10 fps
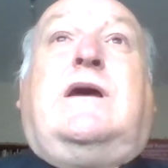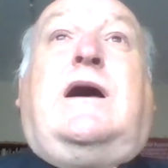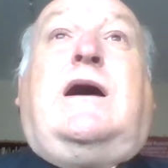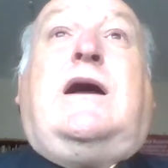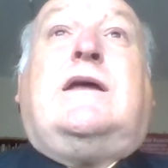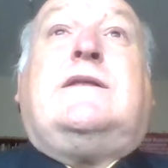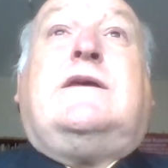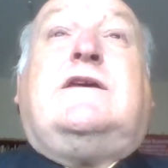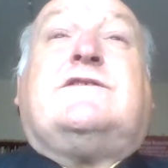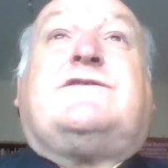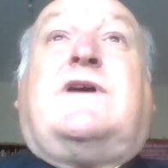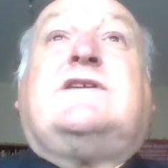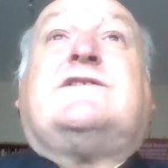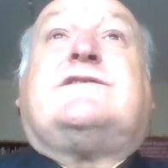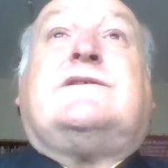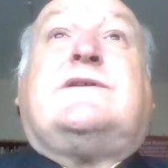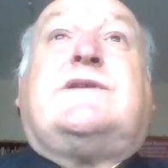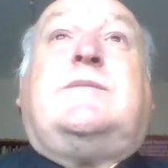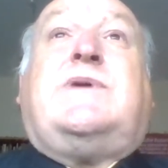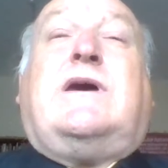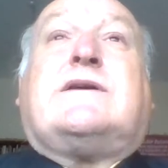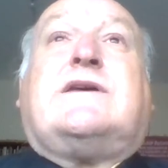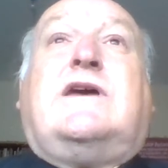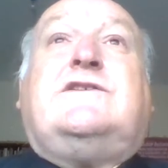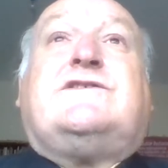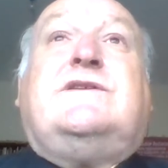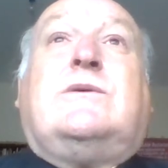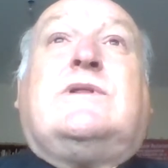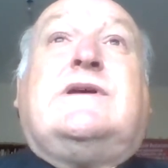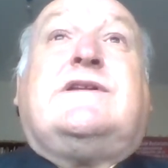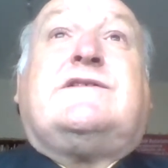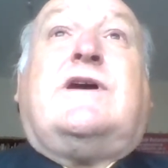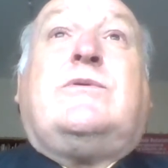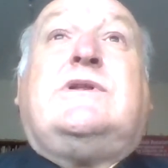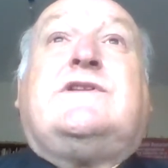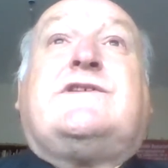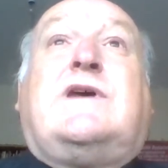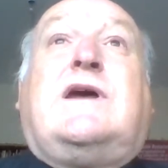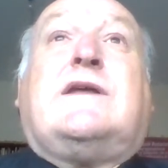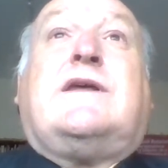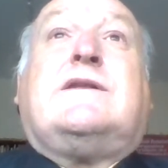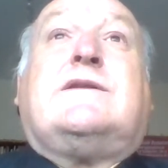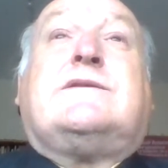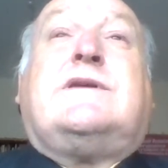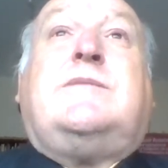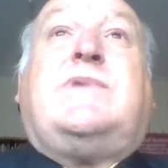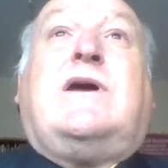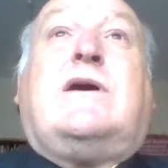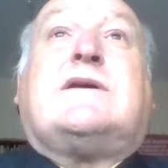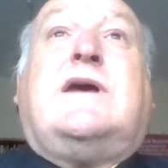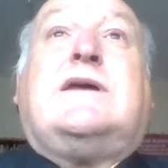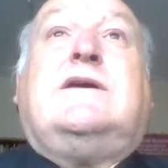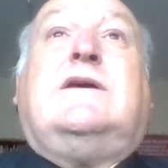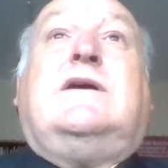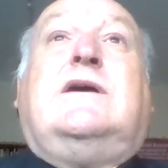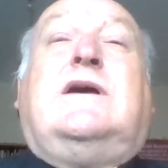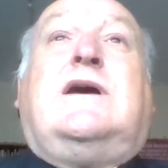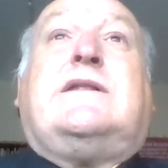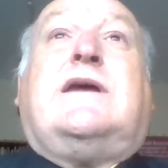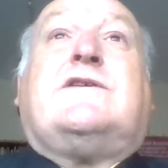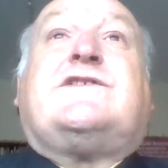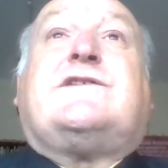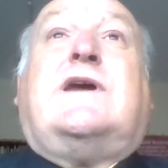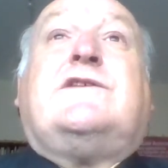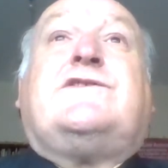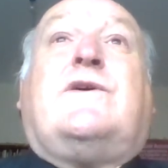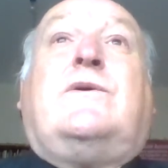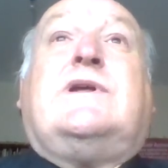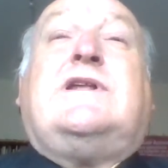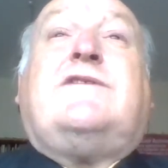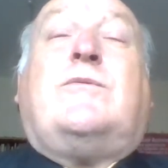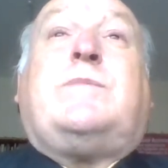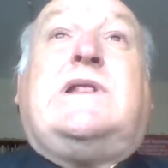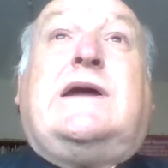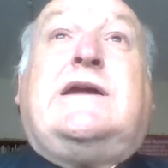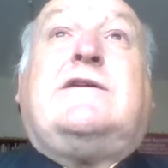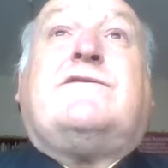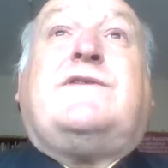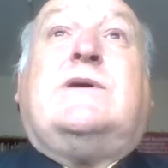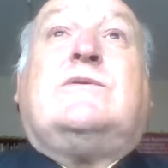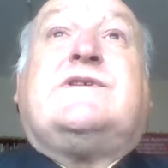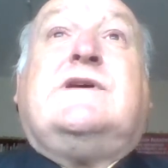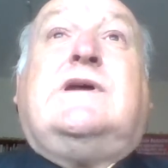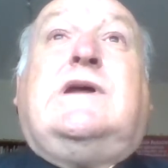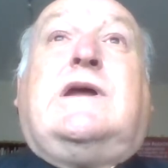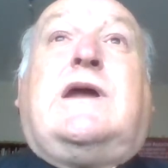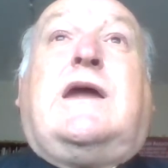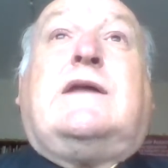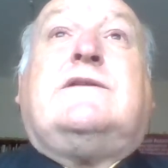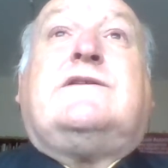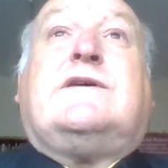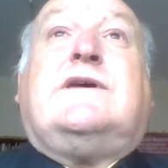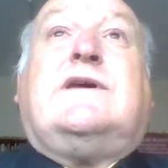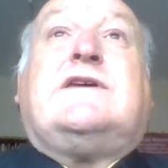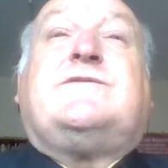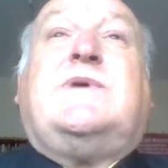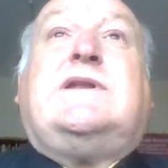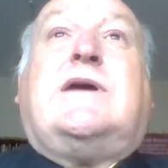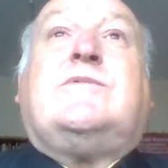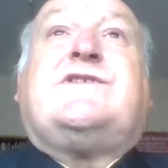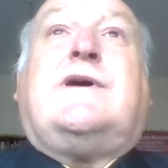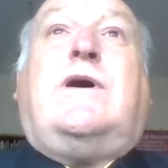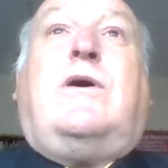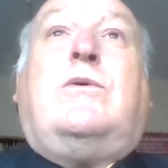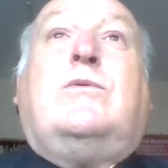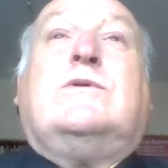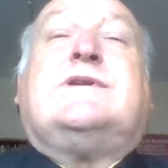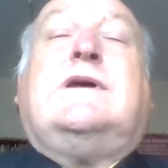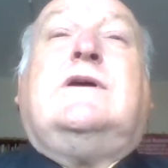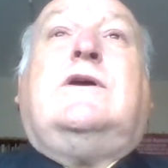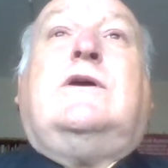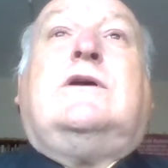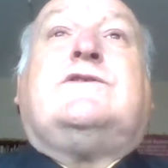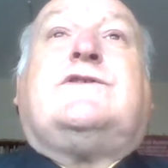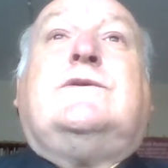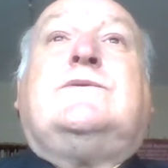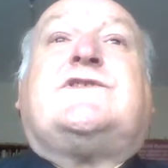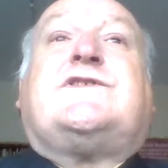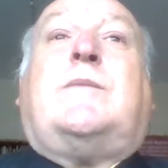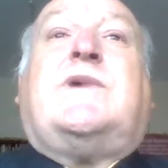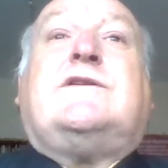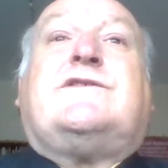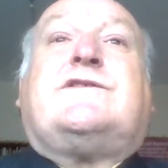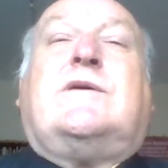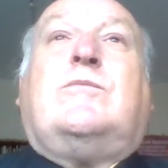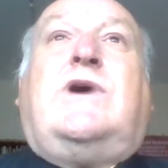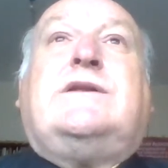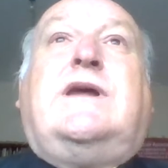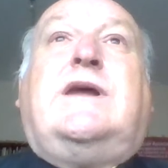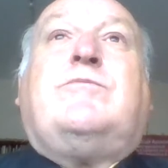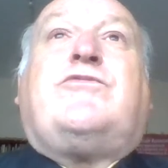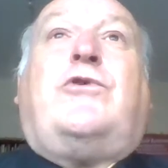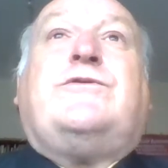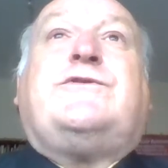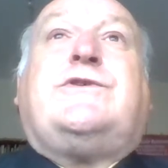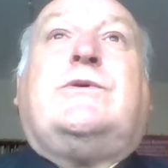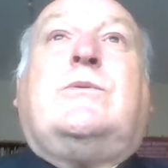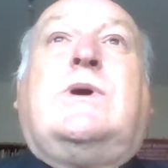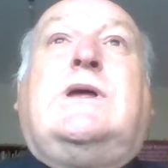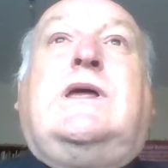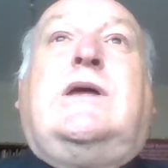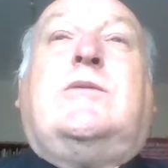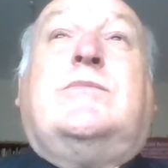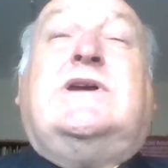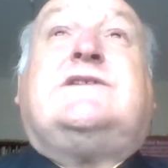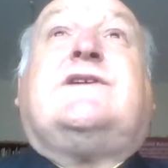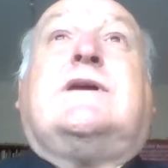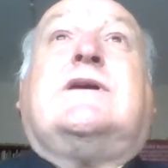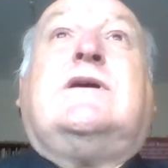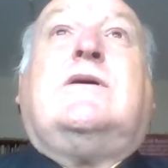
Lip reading: It is thanks to the DPRK's nuclear deterrent that DPRK now stands on a level playing field and has been able to hold two summits and one impromptu meeting